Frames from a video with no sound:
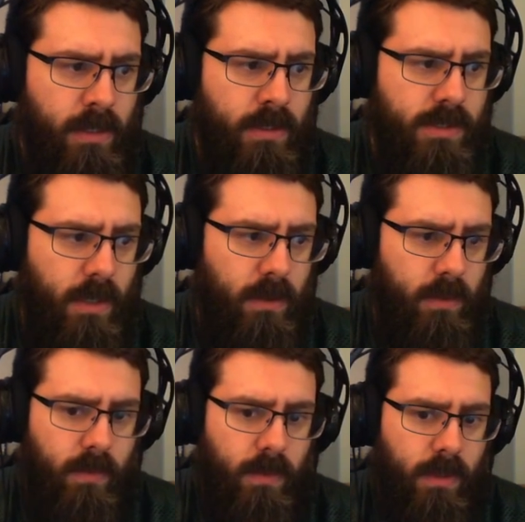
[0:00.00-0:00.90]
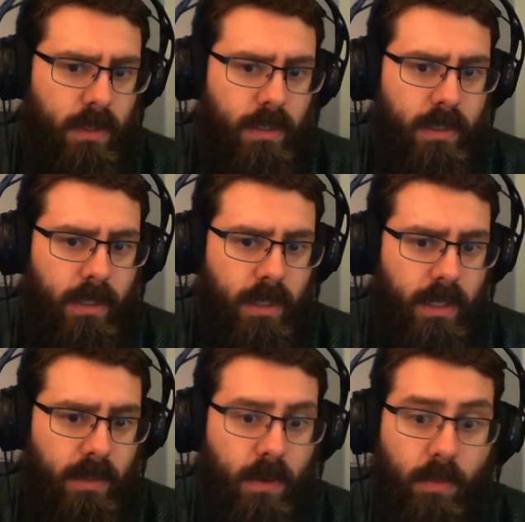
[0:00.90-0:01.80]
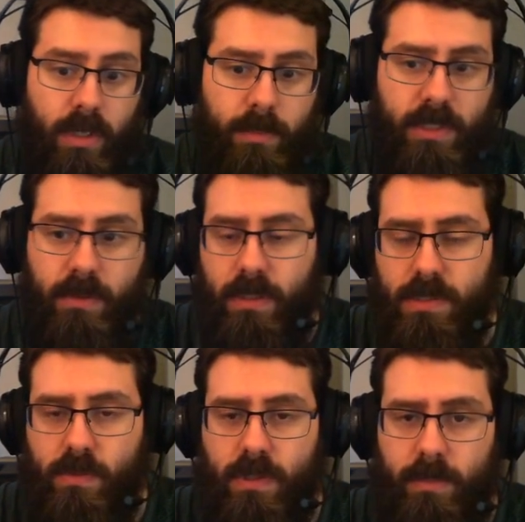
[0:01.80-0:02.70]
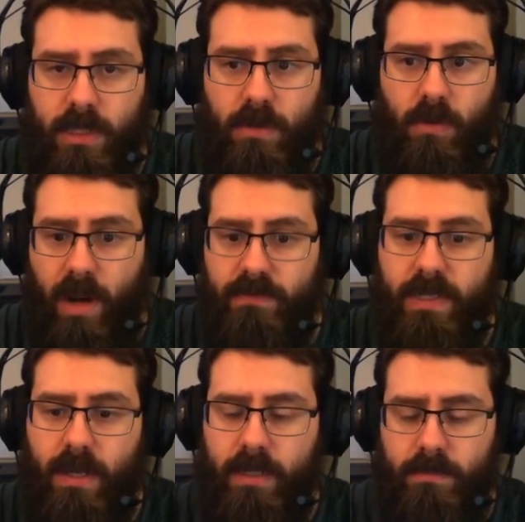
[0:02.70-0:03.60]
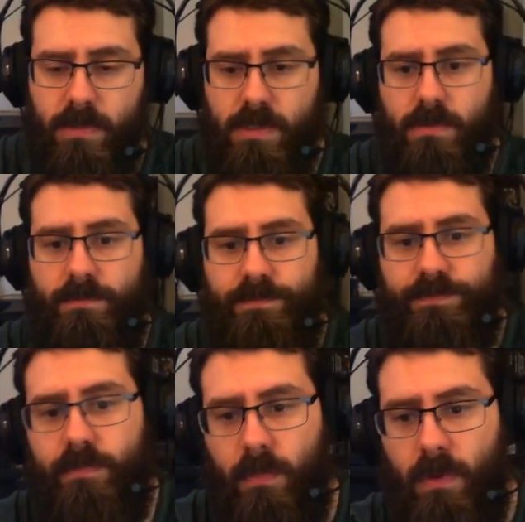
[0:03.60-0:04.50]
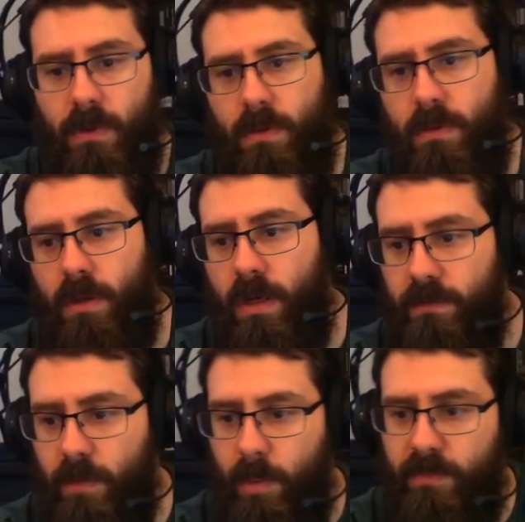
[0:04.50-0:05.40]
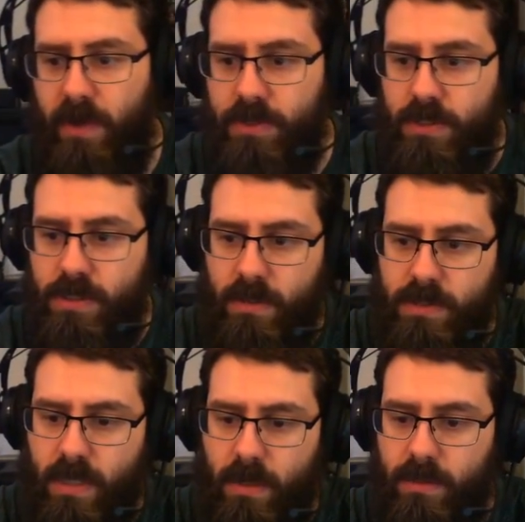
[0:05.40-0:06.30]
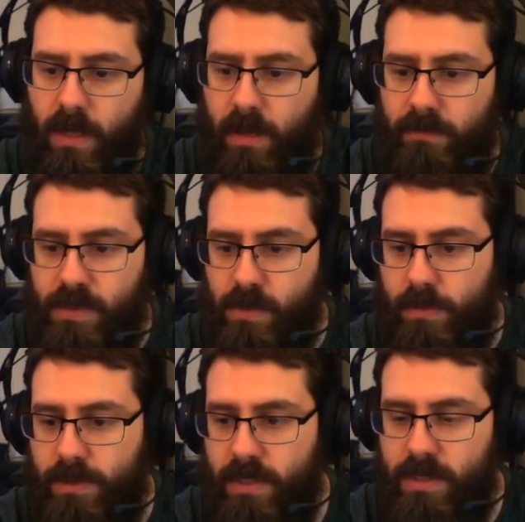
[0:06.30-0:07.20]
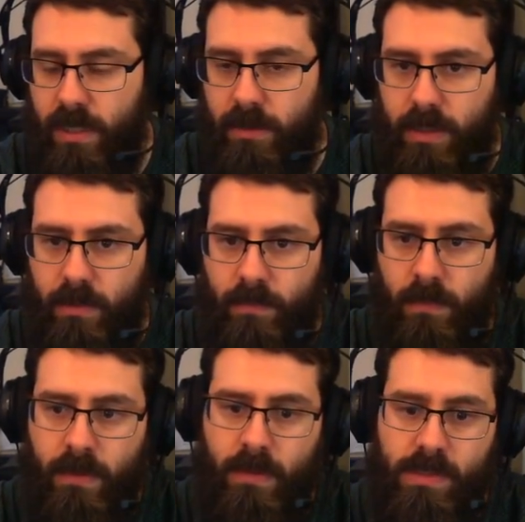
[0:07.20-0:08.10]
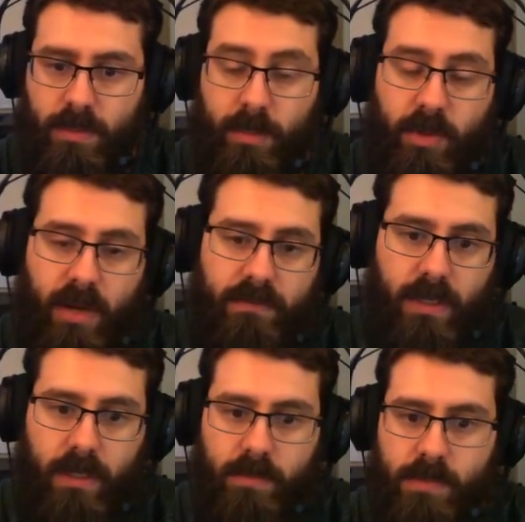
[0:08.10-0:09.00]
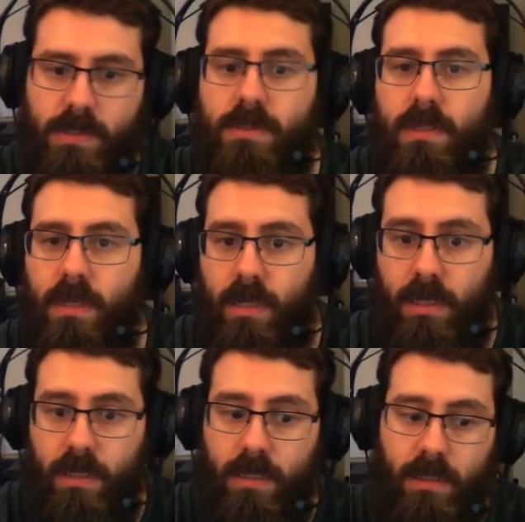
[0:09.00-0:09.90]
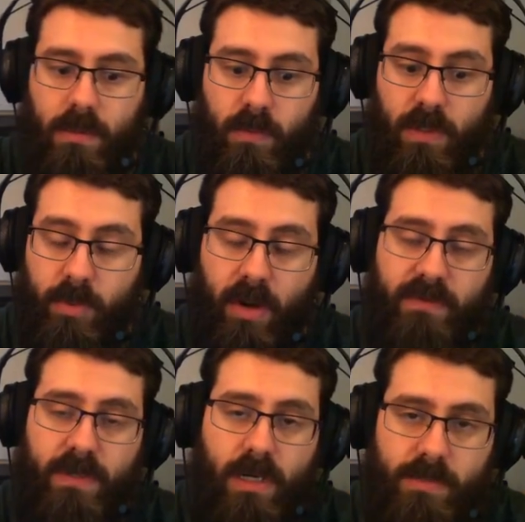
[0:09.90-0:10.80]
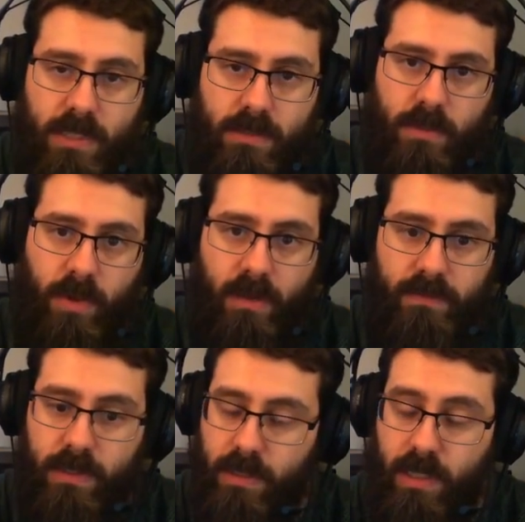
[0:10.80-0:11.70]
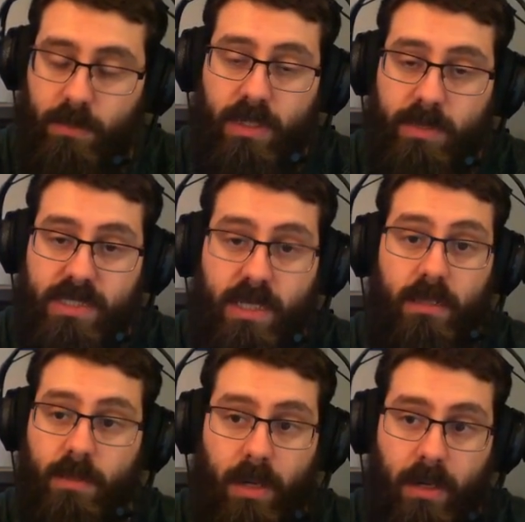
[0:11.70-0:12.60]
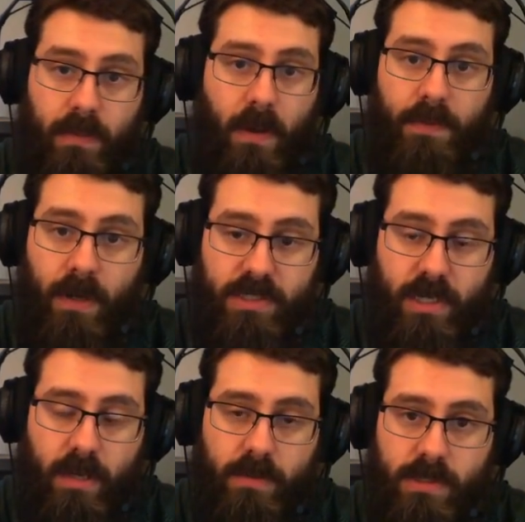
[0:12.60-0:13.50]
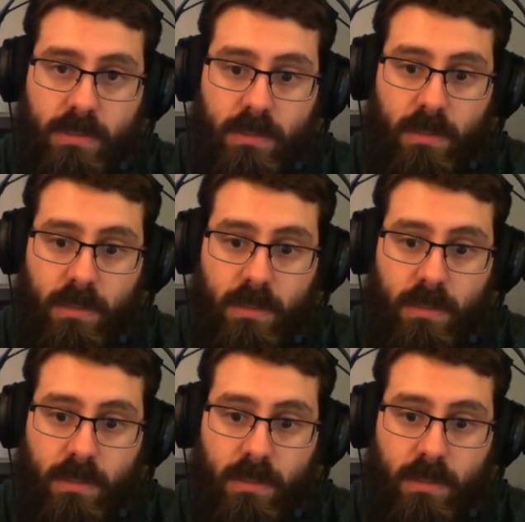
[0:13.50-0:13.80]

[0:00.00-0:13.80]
So what we're going to be doing is we're going to be crafting items from our professions. On this character I have inscription and tailoring. So we're going to be crafting items, and we're going to be crafting items that turn a profit, and we're going to be selling them on the auction house,